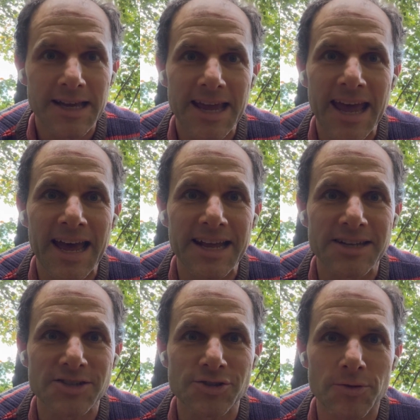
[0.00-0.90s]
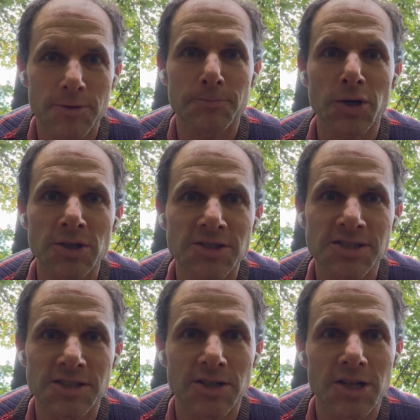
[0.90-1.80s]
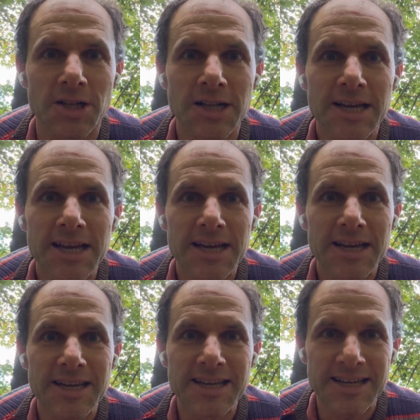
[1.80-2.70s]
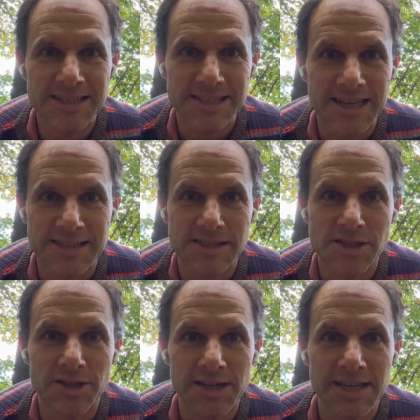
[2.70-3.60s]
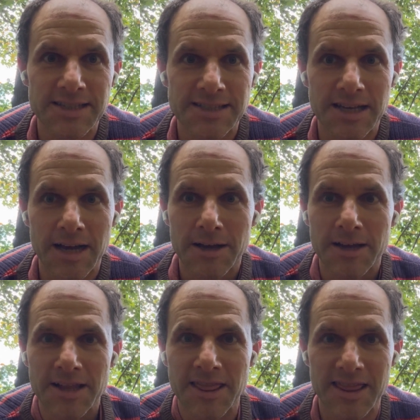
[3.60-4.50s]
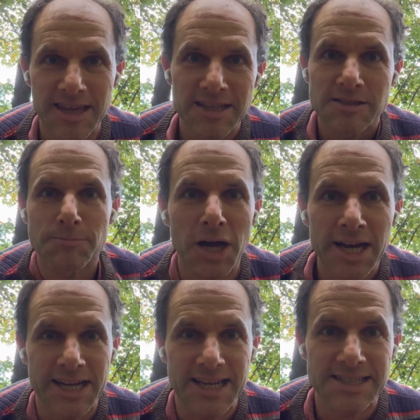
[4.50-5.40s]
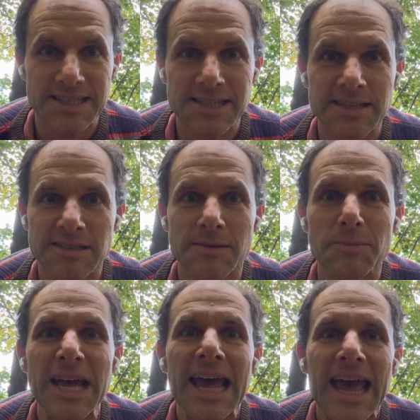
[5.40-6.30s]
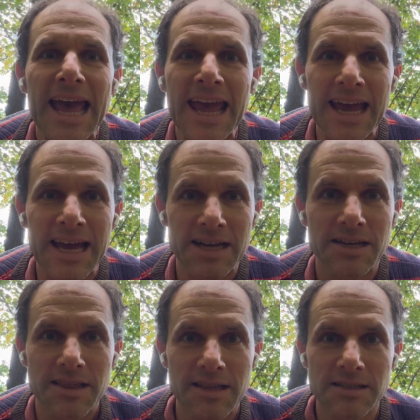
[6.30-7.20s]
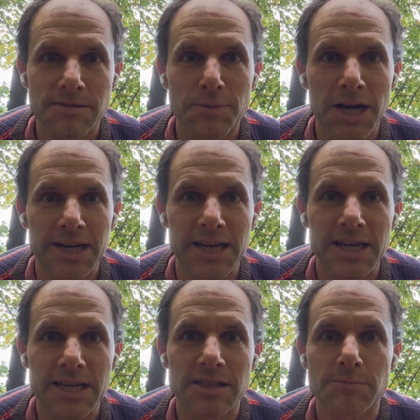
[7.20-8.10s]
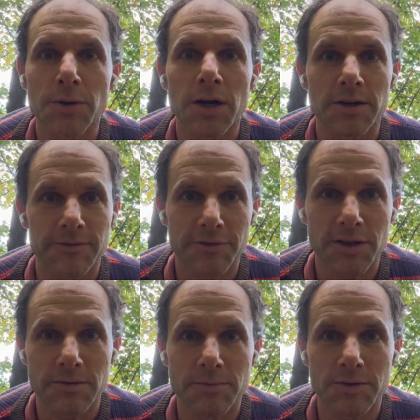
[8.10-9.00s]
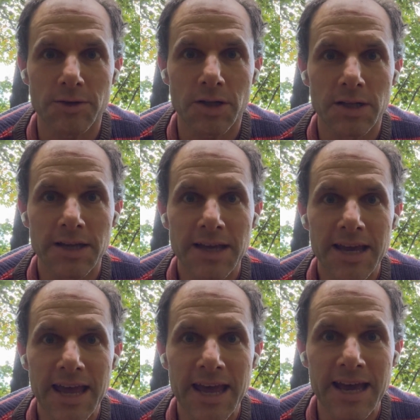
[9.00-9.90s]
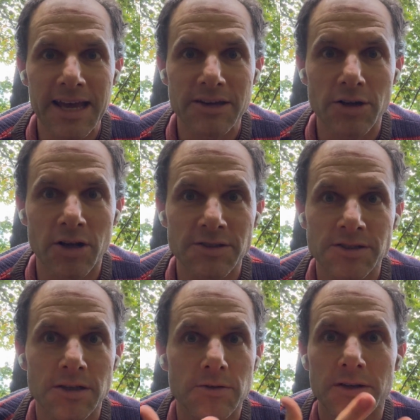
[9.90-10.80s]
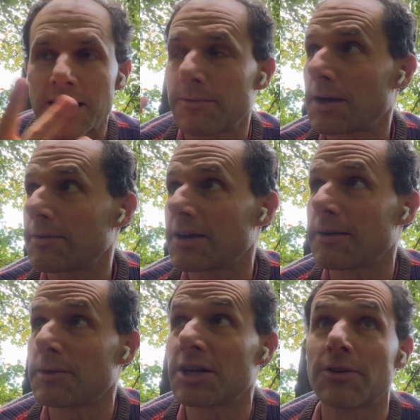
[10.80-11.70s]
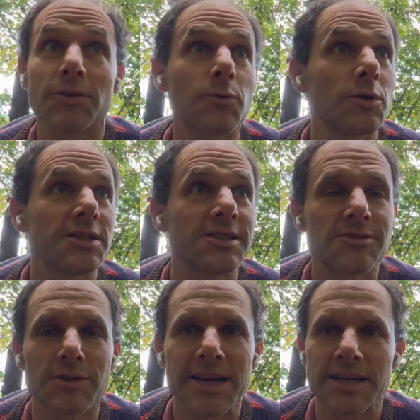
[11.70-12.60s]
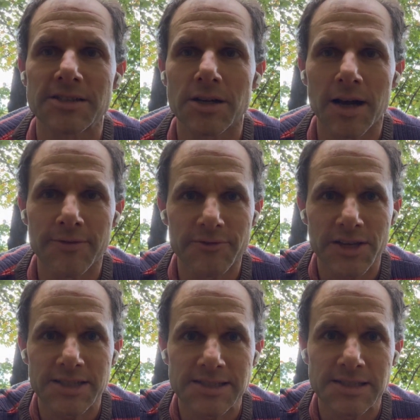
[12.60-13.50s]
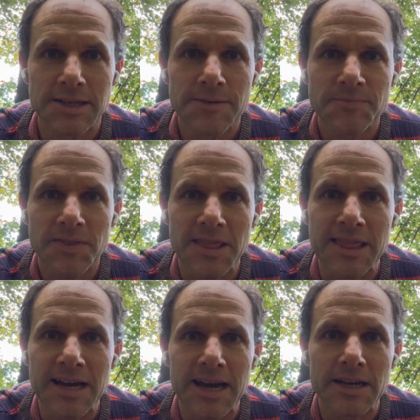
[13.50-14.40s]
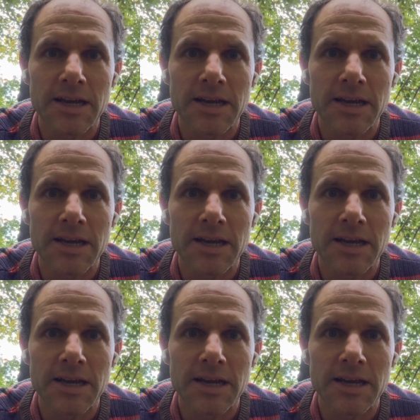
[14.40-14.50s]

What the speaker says: And so the personal exists. There is this body as a system, and this body is part of the communal. And also, I'm here in the woods, right? It's obvious that